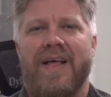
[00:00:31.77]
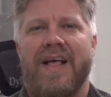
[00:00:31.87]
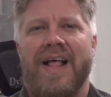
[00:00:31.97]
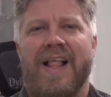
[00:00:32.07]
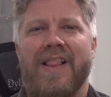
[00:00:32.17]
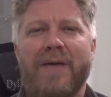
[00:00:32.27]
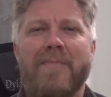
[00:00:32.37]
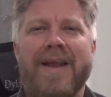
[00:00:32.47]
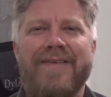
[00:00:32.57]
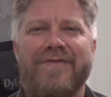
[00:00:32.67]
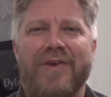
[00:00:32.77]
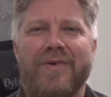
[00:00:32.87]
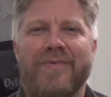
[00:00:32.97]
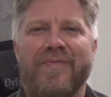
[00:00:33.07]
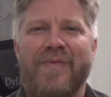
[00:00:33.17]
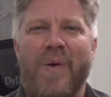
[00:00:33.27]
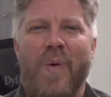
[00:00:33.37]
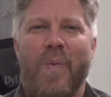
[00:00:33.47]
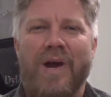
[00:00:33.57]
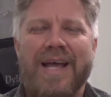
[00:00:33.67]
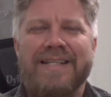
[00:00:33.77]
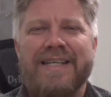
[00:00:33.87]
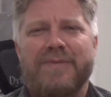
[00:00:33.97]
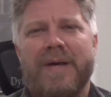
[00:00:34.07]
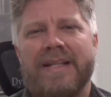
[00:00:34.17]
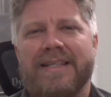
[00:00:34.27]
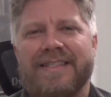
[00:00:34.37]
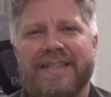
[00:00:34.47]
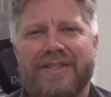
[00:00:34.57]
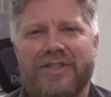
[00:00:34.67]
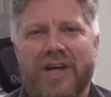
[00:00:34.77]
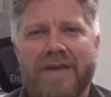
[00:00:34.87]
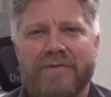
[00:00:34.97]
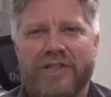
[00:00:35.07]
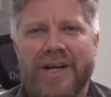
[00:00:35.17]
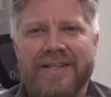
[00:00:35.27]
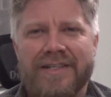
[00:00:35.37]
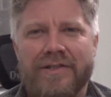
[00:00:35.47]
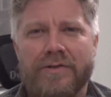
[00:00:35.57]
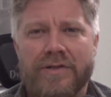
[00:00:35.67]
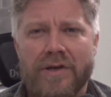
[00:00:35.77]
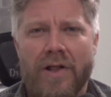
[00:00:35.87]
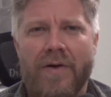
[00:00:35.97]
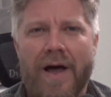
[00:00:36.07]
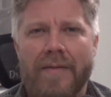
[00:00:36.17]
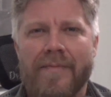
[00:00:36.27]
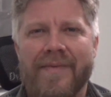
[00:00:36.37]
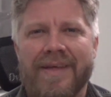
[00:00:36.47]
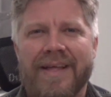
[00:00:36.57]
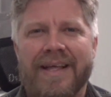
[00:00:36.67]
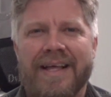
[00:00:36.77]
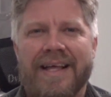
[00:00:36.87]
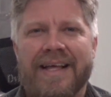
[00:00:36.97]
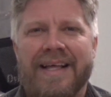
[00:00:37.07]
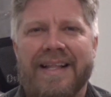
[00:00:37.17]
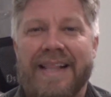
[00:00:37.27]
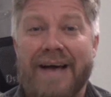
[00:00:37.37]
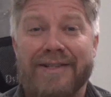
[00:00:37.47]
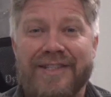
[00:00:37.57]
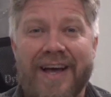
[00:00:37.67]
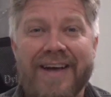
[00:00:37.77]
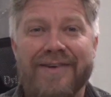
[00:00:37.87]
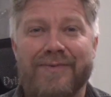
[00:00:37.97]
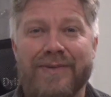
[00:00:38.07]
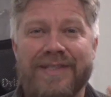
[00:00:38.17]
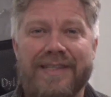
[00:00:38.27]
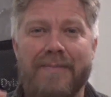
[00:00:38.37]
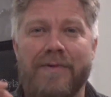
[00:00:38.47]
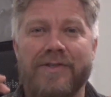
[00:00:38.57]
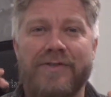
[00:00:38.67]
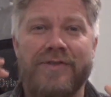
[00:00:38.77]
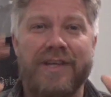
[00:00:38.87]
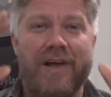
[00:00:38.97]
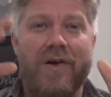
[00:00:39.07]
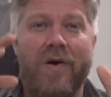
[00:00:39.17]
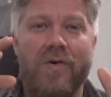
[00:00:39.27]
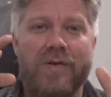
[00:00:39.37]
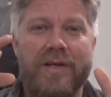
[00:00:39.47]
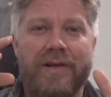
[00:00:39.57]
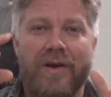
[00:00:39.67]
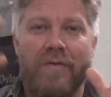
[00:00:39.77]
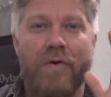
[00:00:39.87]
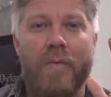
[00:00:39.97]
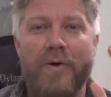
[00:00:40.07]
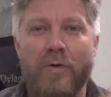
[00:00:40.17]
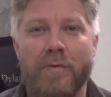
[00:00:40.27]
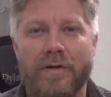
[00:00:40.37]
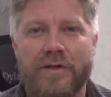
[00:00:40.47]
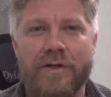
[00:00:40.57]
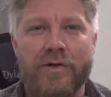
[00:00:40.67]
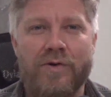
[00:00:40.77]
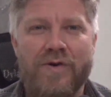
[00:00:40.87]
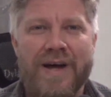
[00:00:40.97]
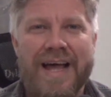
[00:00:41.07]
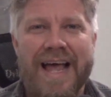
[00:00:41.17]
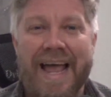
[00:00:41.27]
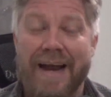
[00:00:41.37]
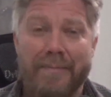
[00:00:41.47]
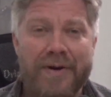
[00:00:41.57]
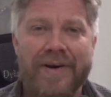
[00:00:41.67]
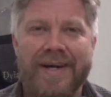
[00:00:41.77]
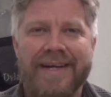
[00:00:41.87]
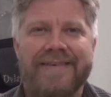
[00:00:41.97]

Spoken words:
Like many of you, when I anticipated listening to John Frusciante's new solo album that is titled with symbols using a colon, a Roman numeral 2, and a period,